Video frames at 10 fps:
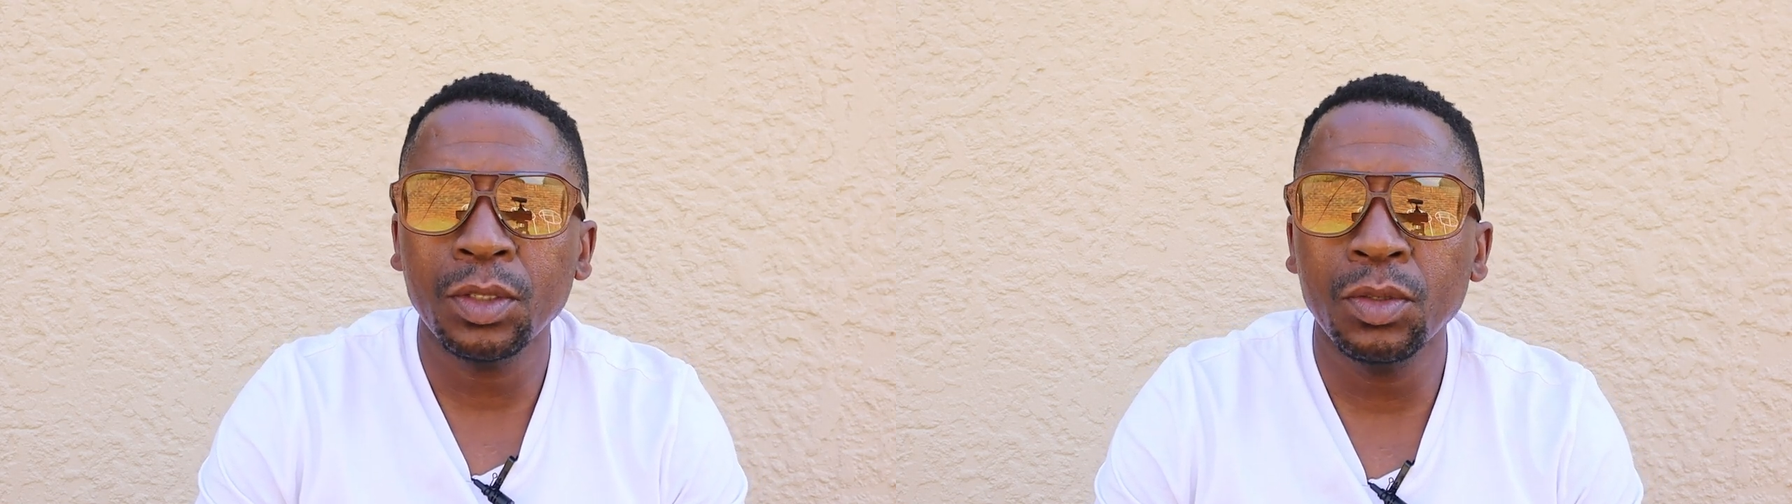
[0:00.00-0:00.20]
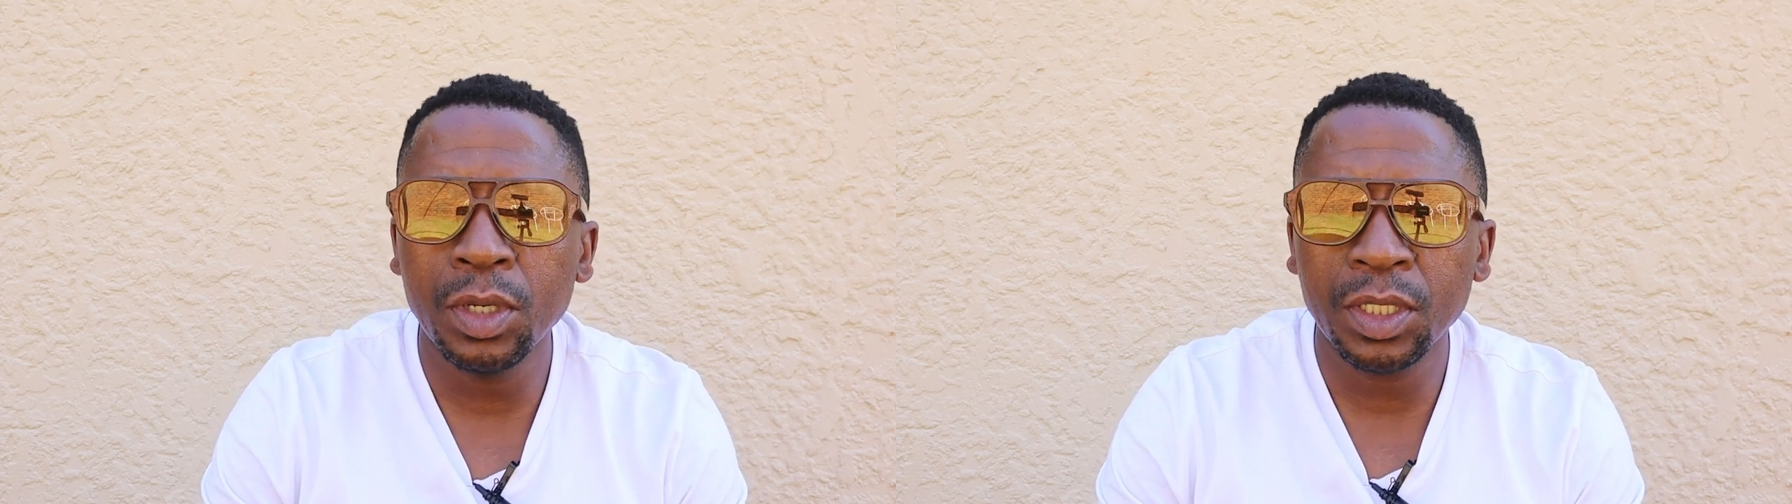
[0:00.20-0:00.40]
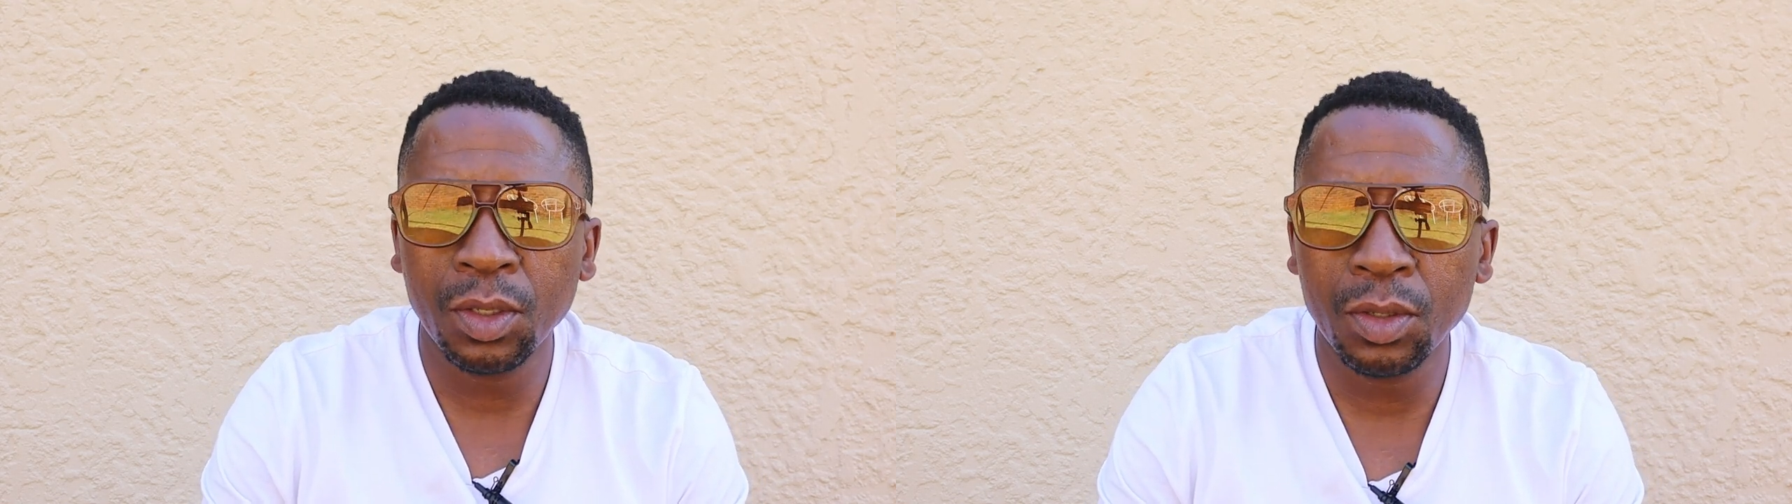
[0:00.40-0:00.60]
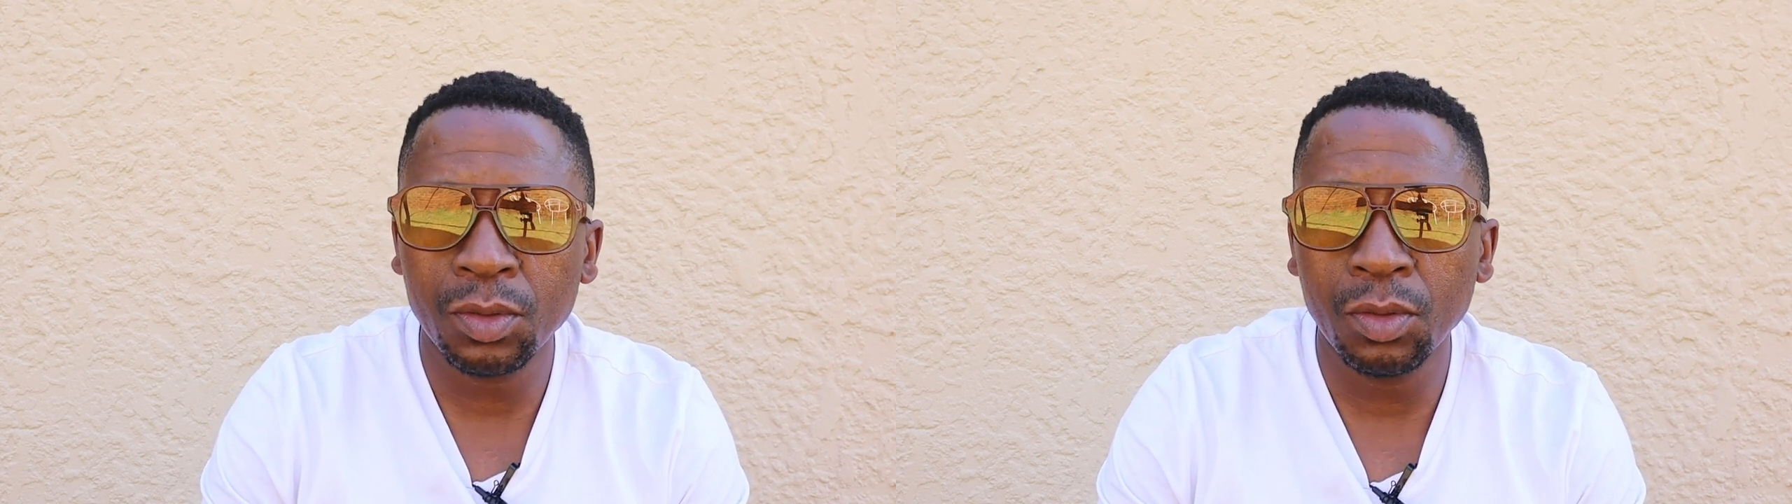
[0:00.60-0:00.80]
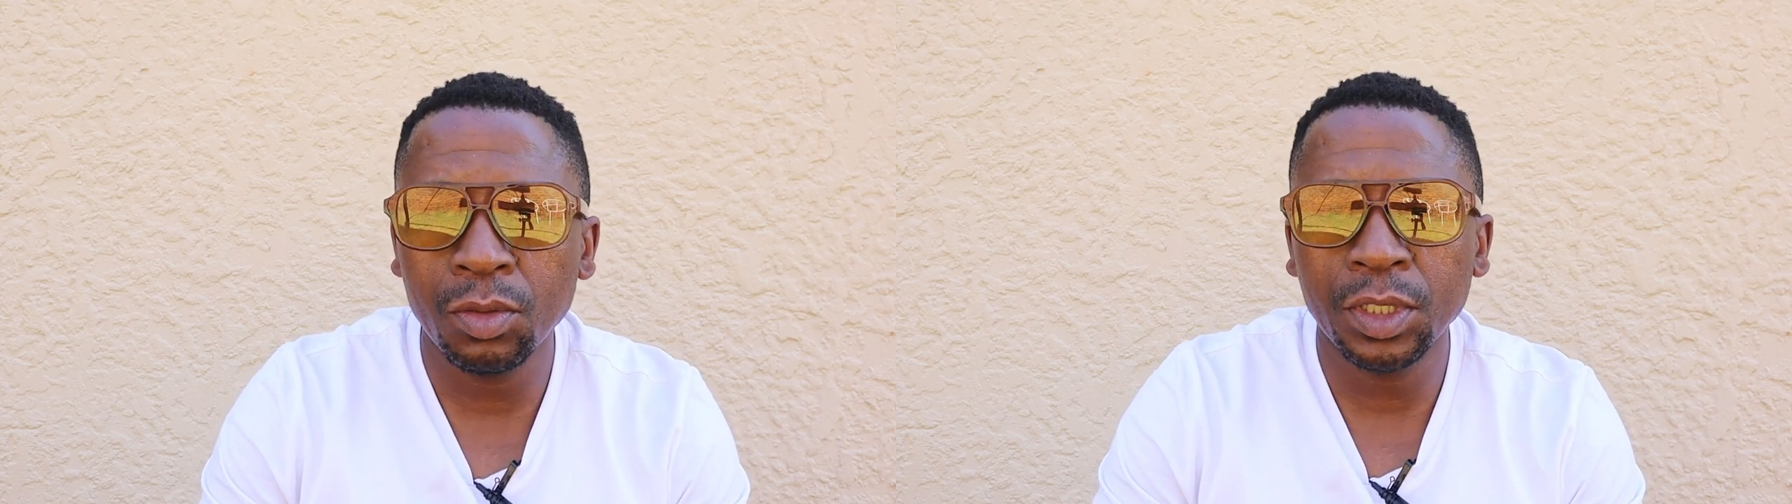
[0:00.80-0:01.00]
New Year's
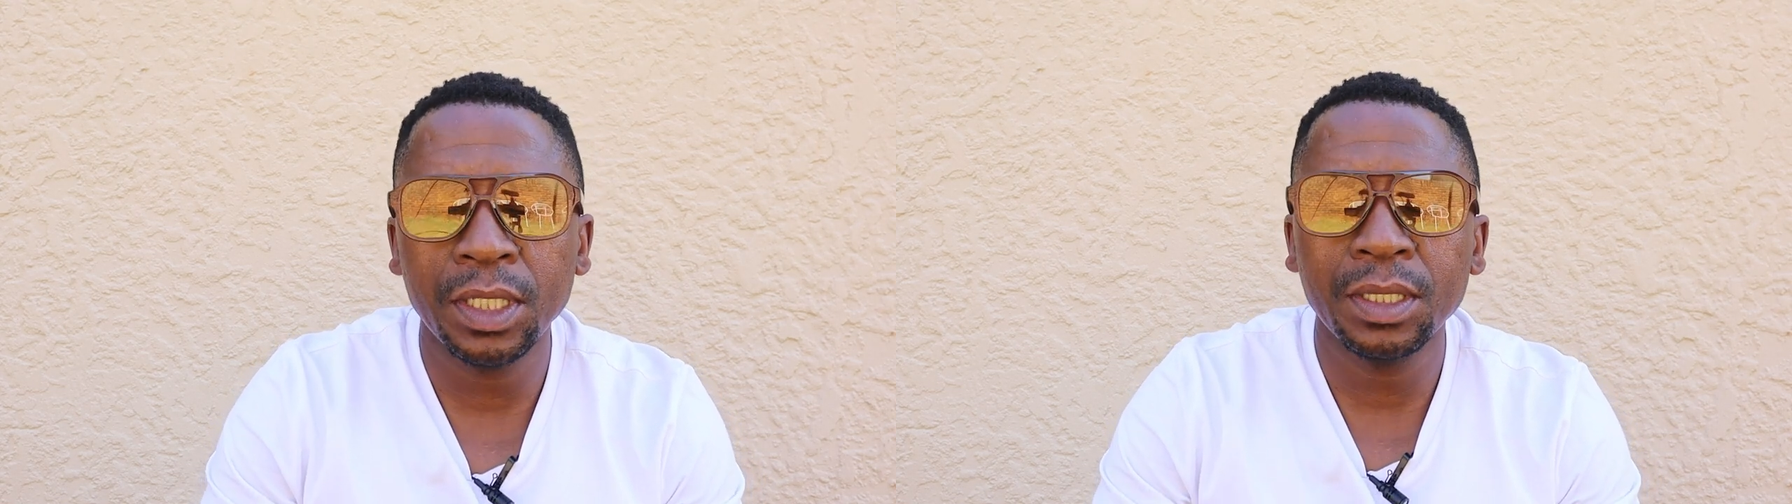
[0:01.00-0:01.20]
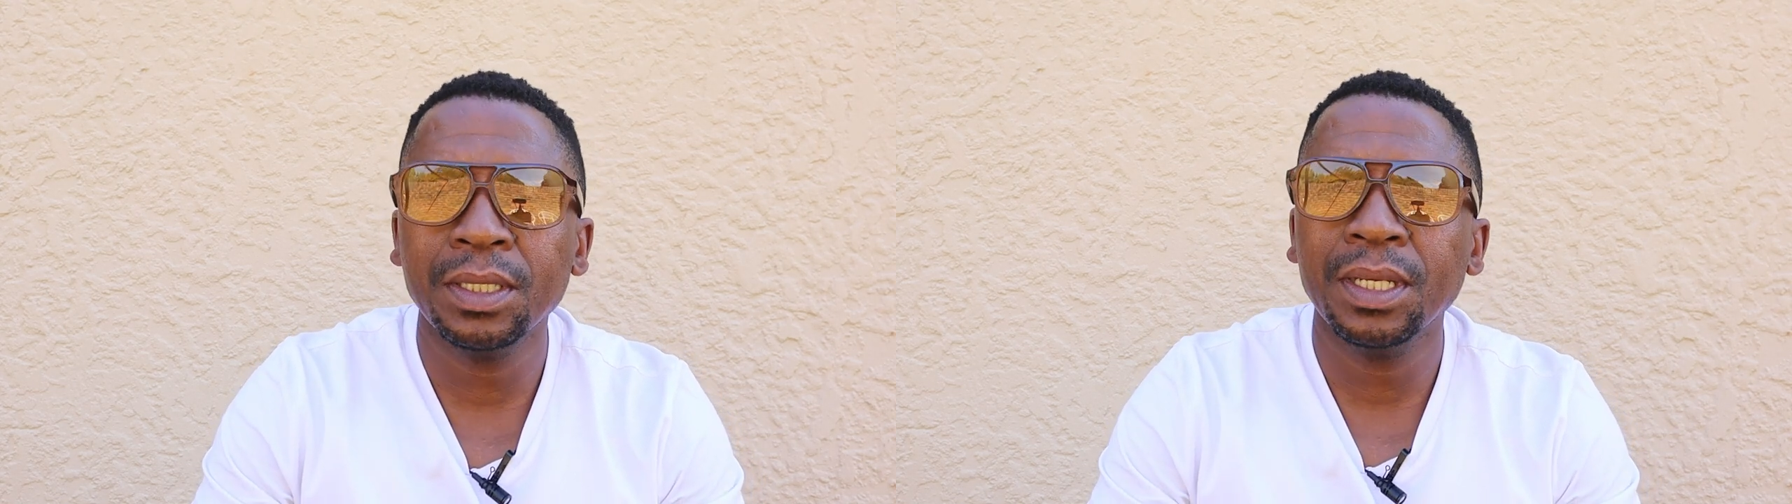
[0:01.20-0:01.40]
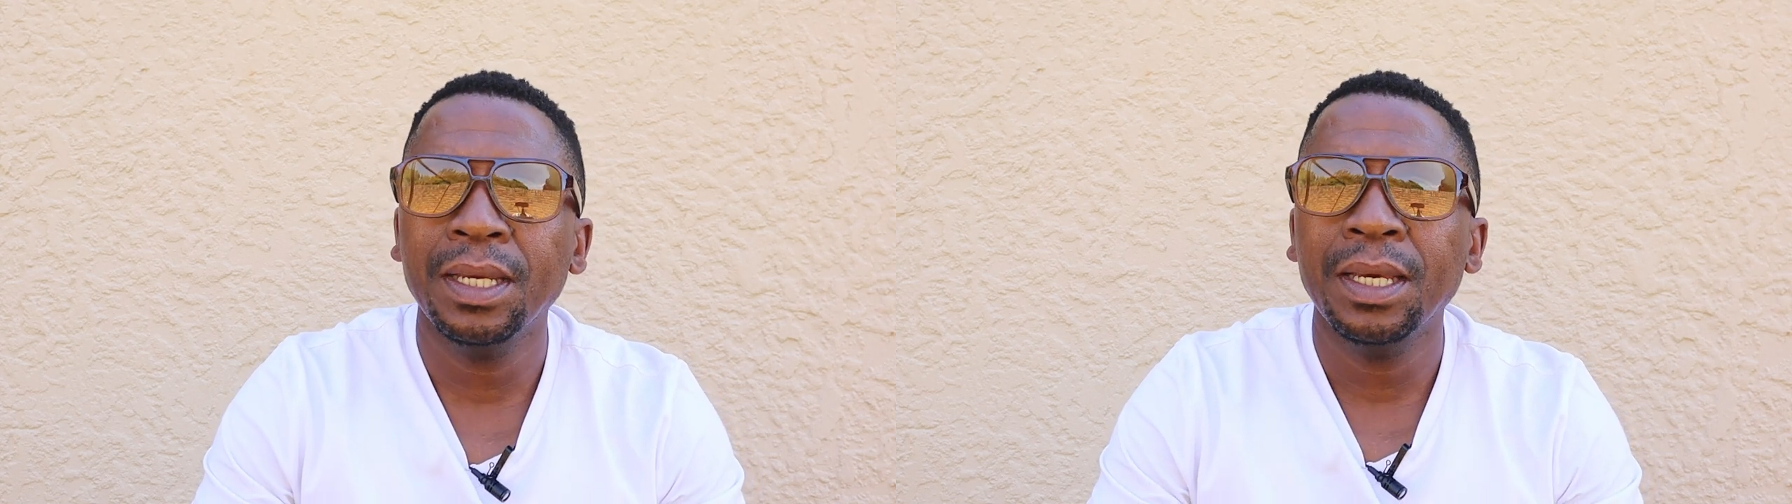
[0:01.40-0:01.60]
resolutions.